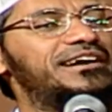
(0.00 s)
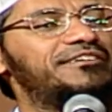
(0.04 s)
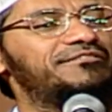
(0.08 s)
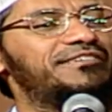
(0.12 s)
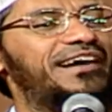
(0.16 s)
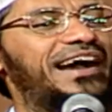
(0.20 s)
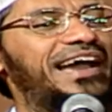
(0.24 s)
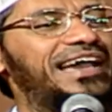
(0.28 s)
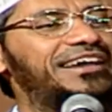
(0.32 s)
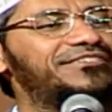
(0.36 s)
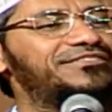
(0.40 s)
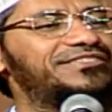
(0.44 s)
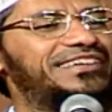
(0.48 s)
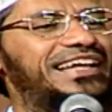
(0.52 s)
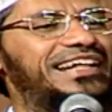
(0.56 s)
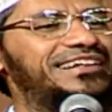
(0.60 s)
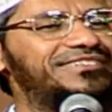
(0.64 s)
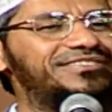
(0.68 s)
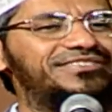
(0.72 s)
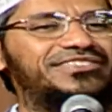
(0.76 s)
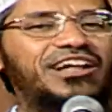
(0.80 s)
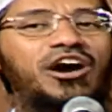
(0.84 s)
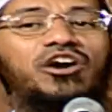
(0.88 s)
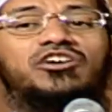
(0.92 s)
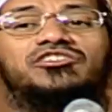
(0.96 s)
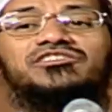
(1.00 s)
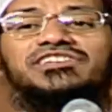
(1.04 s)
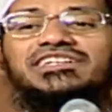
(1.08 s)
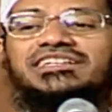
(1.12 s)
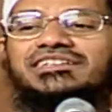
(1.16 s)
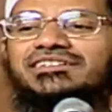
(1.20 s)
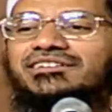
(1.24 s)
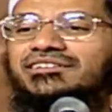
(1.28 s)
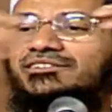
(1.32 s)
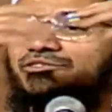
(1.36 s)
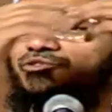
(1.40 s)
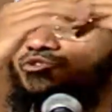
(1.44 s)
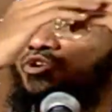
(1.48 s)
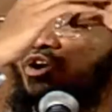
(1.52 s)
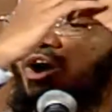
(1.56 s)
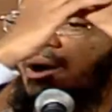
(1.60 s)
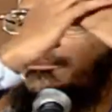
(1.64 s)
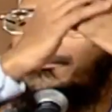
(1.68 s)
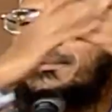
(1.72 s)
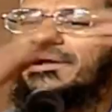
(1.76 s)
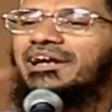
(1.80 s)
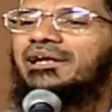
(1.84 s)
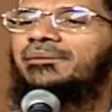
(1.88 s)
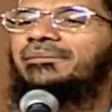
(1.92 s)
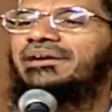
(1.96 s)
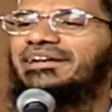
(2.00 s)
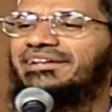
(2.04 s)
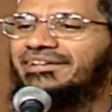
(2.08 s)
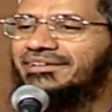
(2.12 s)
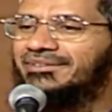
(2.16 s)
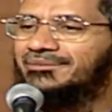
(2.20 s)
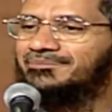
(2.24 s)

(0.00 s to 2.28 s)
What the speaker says: 5, 10, 1000, no upper limit.